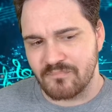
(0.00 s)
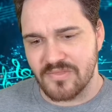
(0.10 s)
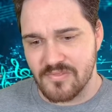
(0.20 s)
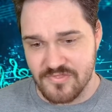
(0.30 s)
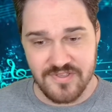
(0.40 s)

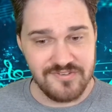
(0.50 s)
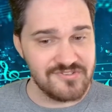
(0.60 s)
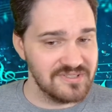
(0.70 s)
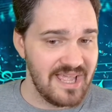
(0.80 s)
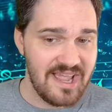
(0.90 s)

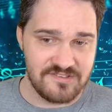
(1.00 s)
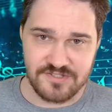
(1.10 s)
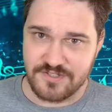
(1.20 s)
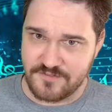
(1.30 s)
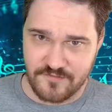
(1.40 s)
This
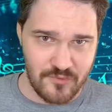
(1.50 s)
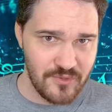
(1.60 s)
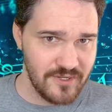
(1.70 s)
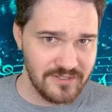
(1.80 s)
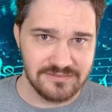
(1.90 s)
lasts
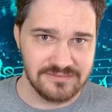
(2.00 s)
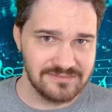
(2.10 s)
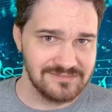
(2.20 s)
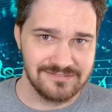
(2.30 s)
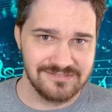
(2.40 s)
for
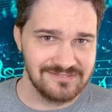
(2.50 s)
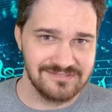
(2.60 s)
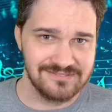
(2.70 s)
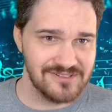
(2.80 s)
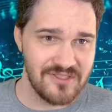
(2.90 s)

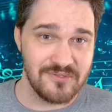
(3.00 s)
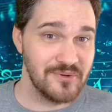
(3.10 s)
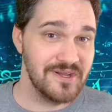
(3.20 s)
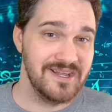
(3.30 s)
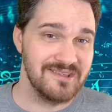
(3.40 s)

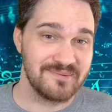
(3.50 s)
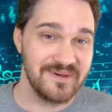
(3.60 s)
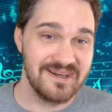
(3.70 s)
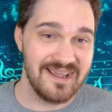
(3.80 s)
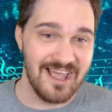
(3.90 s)

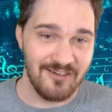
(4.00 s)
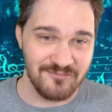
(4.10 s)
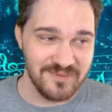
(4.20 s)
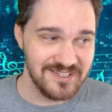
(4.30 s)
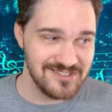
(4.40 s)

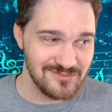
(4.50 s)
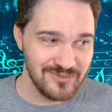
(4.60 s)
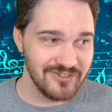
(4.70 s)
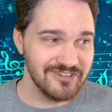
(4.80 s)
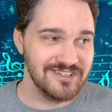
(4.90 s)
3.5 minutes.
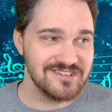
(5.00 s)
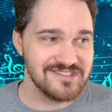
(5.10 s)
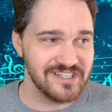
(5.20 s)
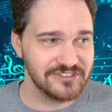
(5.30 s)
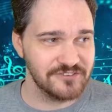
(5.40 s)
We're in this
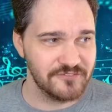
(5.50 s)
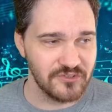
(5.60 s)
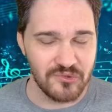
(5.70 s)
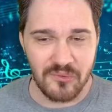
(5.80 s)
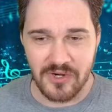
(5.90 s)
section
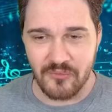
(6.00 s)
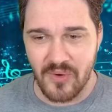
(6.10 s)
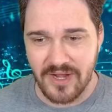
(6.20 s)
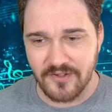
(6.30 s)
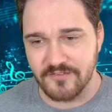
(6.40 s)
for quite a
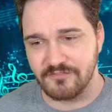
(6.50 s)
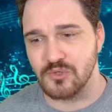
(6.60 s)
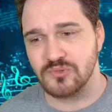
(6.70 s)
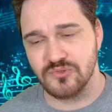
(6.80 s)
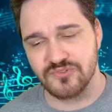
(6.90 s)
while. The
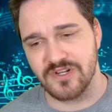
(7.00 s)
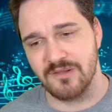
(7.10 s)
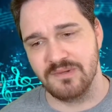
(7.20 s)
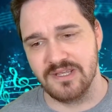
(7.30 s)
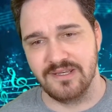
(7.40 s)
vocals
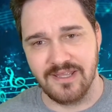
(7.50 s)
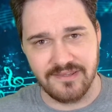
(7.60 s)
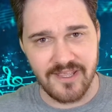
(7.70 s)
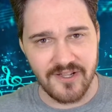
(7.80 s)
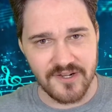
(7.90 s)
come in
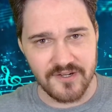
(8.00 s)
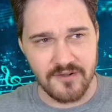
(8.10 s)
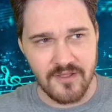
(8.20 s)
and they are